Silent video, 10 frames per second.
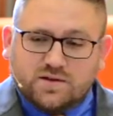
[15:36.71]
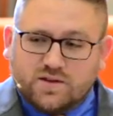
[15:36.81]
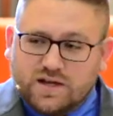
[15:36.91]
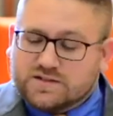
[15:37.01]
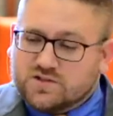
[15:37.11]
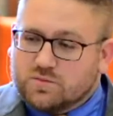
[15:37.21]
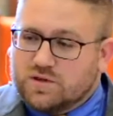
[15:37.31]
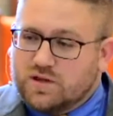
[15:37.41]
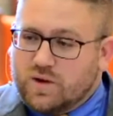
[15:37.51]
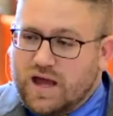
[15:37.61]
the next sermon
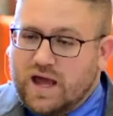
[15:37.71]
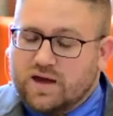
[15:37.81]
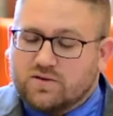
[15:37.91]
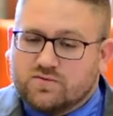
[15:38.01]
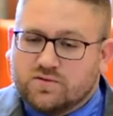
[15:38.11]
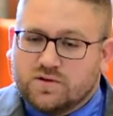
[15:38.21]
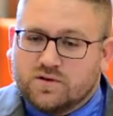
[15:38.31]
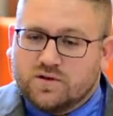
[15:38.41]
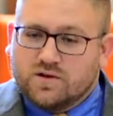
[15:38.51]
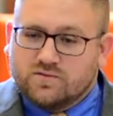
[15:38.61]
that we have,
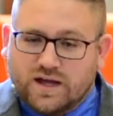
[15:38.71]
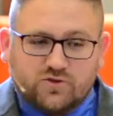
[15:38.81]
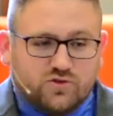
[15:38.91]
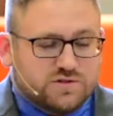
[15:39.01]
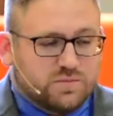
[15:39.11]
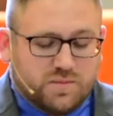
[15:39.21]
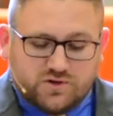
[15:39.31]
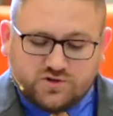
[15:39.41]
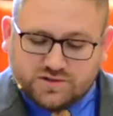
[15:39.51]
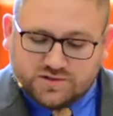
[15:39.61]
evangelism and
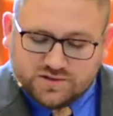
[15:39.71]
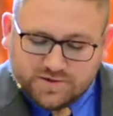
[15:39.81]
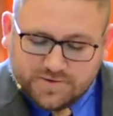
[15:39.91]
missions.